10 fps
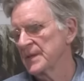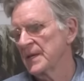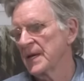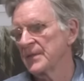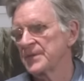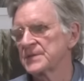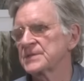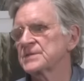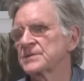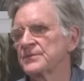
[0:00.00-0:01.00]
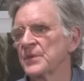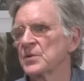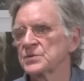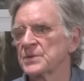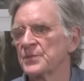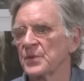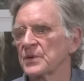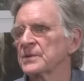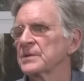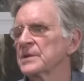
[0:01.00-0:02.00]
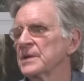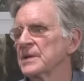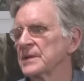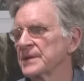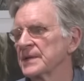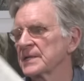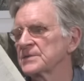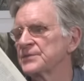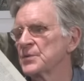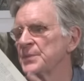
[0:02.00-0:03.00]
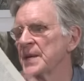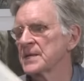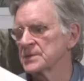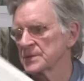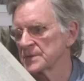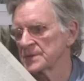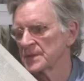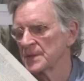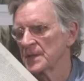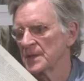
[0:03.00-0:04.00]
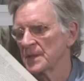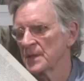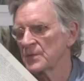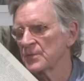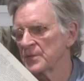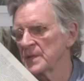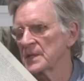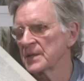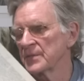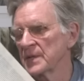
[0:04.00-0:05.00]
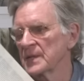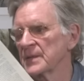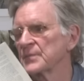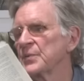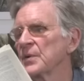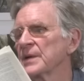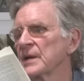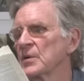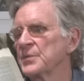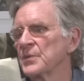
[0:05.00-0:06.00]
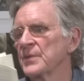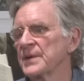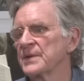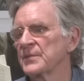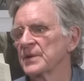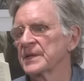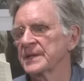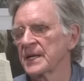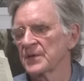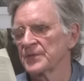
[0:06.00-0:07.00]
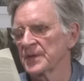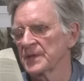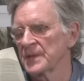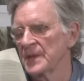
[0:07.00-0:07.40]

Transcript: And this is the most important, the next few pages are really, really important. I hope you read them really carefully.